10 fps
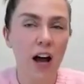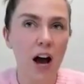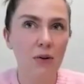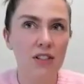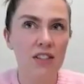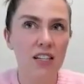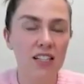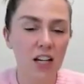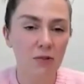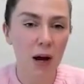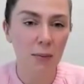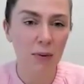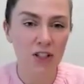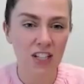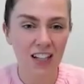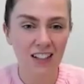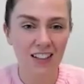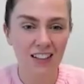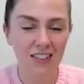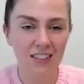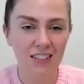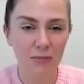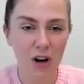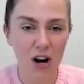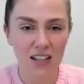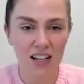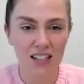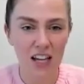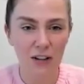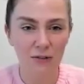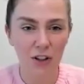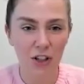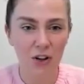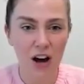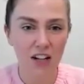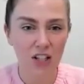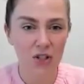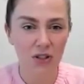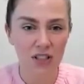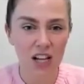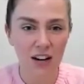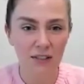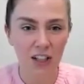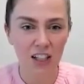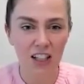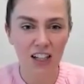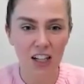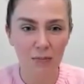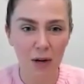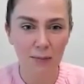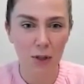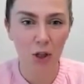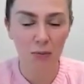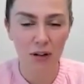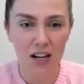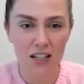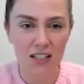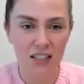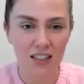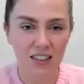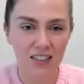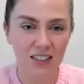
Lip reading: how is the self-publishing process like for you? How did you discover Balboa Press?